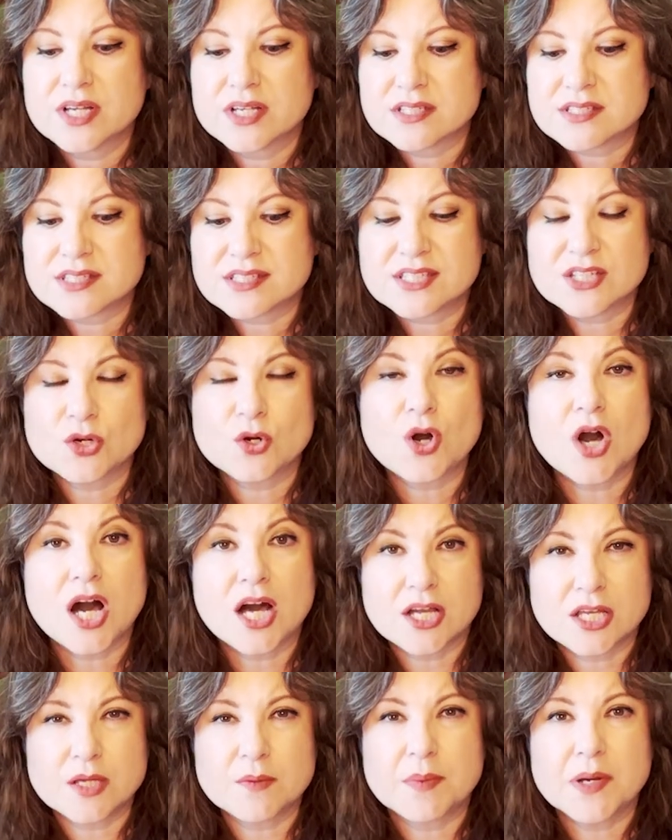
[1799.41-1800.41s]
still
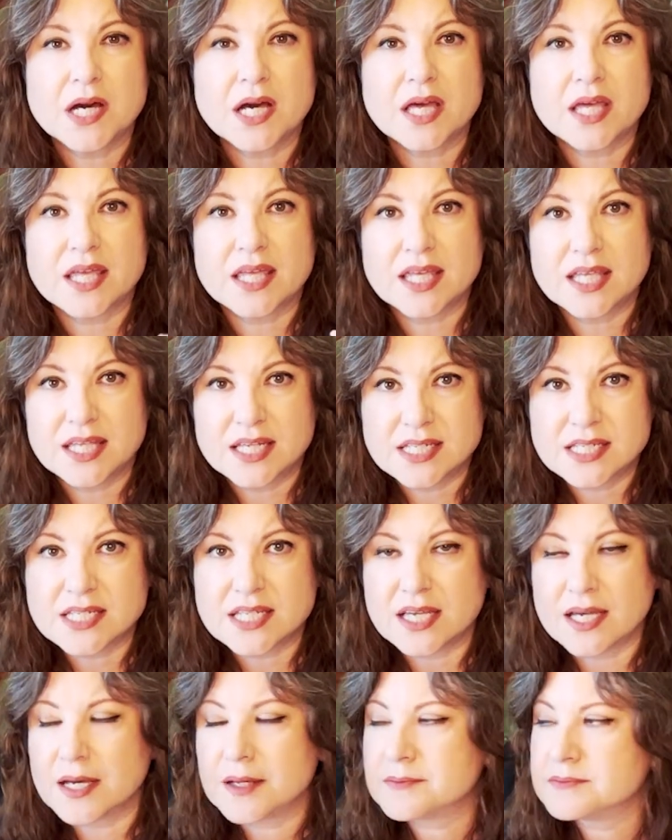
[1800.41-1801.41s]
occupying
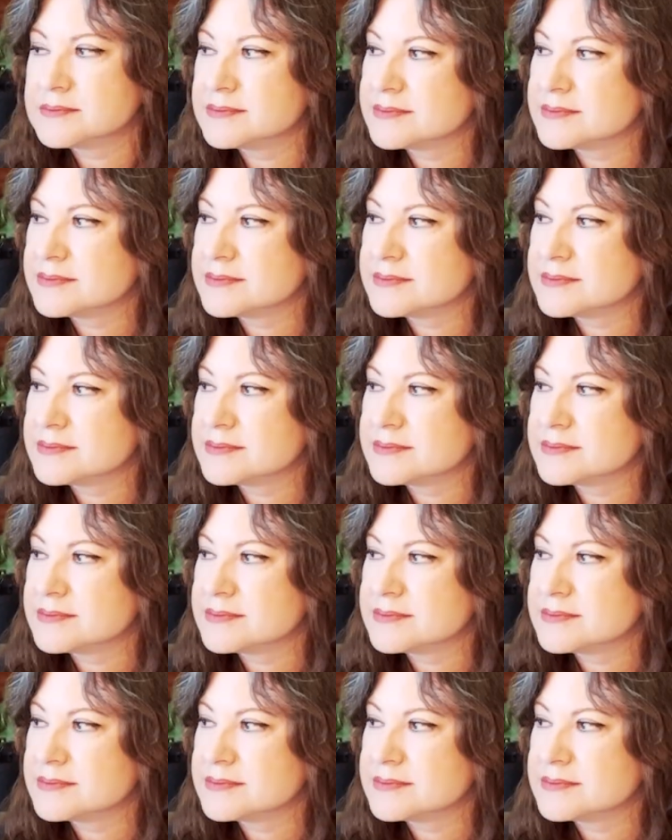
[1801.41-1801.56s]
India.